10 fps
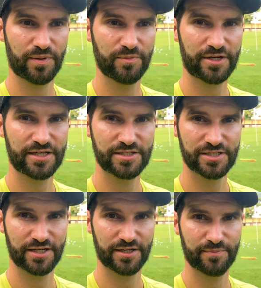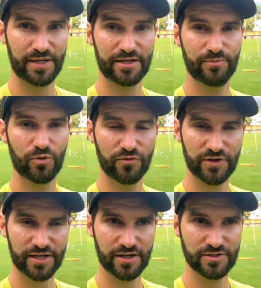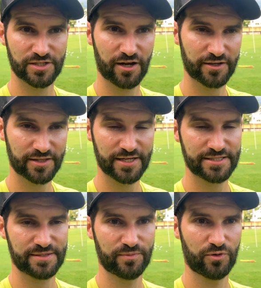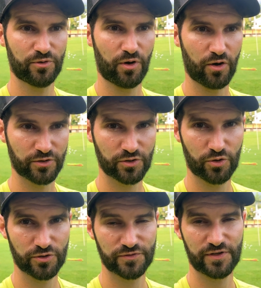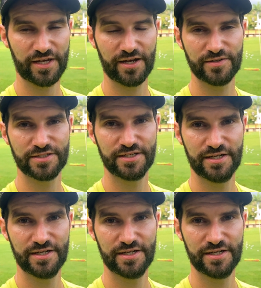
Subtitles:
I'm looking to make more videos like this and more on-course videos,